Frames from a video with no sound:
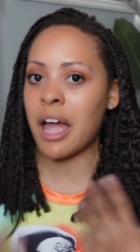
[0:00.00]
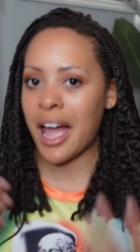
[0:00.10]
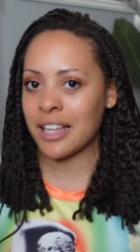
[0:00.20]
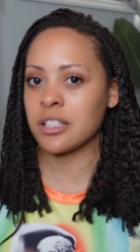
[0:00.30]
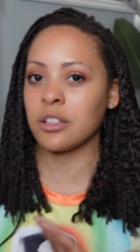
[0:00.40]

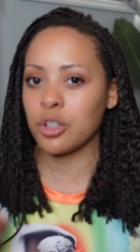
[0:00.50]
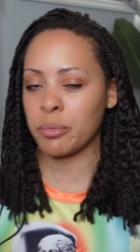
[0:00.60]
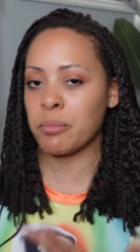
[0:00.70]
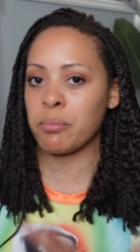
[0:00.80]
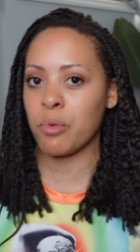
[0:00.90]
adds a little
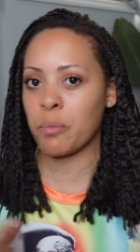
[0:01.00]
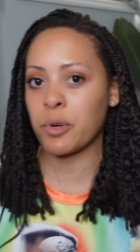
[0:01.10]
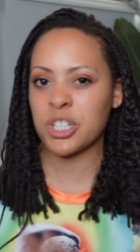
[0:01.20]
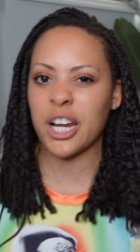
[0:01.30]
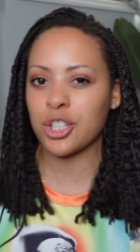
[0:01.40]
bit more
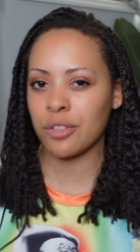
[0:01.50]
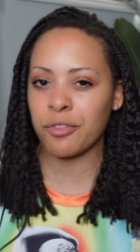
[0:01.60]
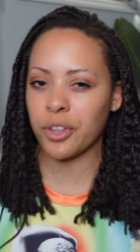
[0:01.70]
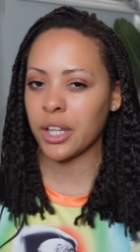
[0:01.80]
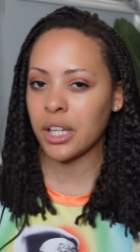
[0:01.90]
protection
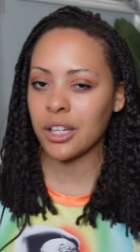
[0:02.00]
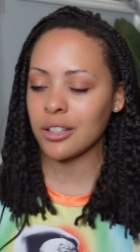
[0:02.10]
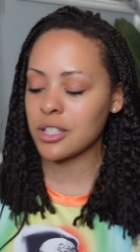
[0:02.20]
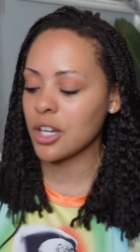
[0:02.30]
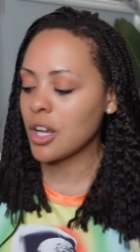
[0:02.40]
for the
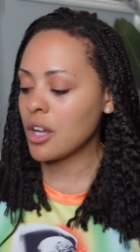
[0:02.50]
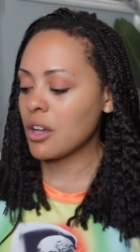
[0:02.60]
heat.